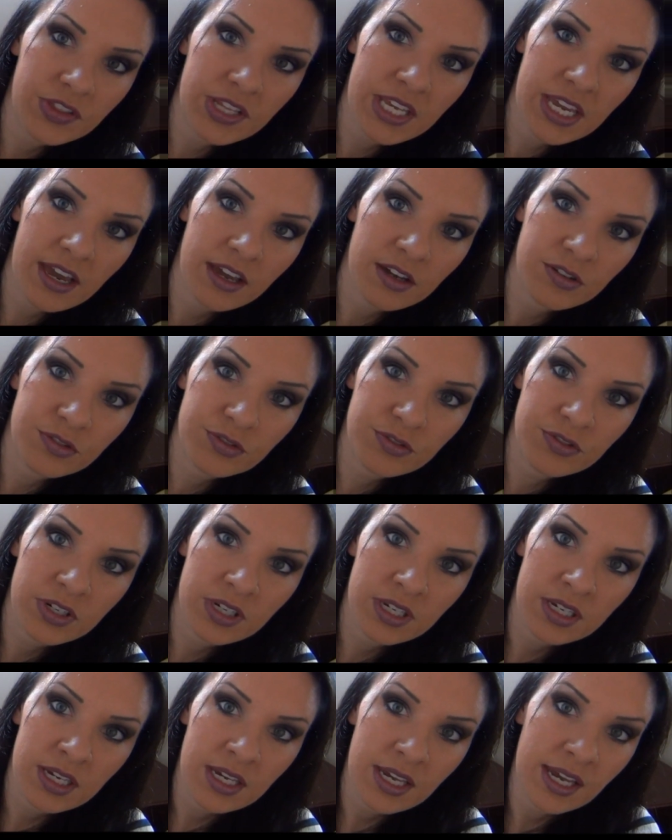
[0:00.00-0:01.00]
the F,
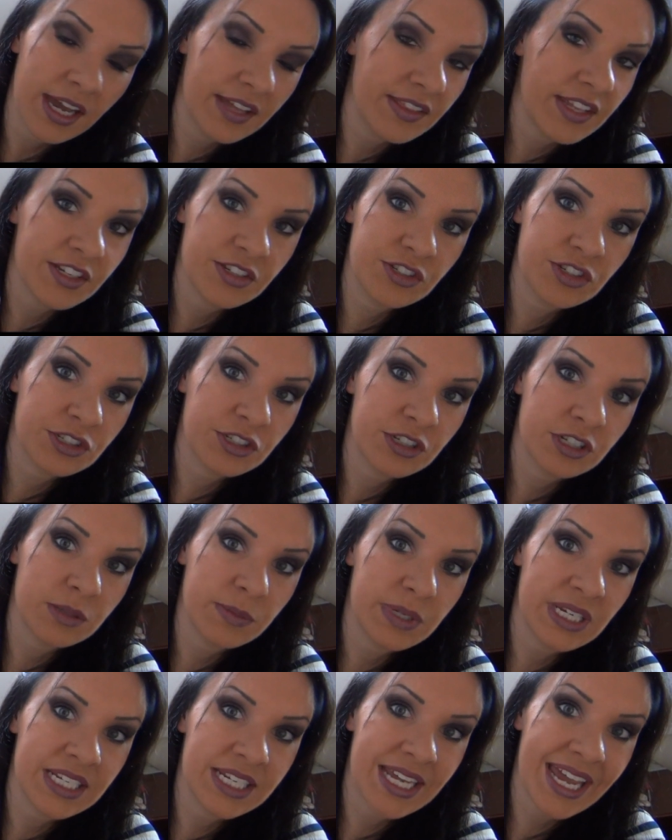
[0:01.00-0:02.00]
and that's just going to
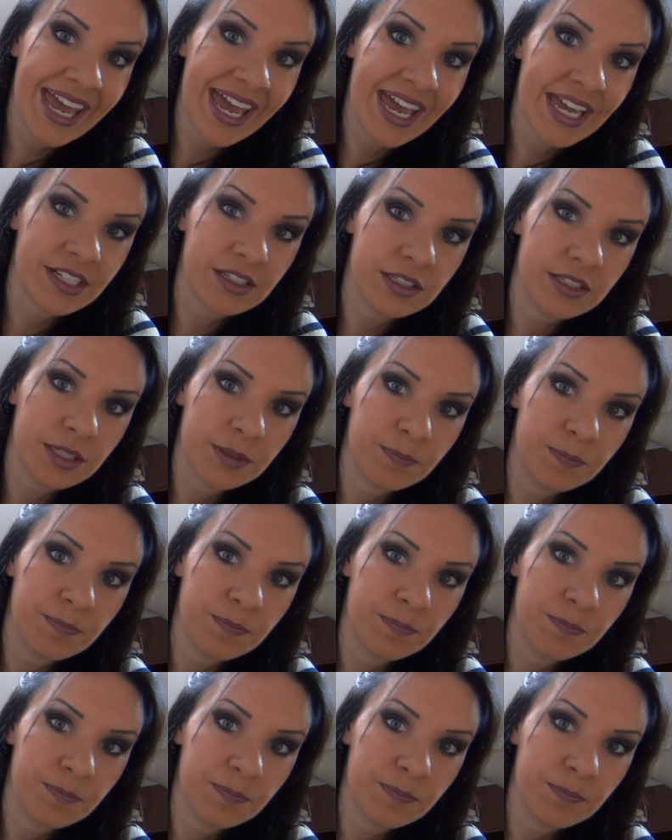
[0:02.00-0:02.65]
be an and.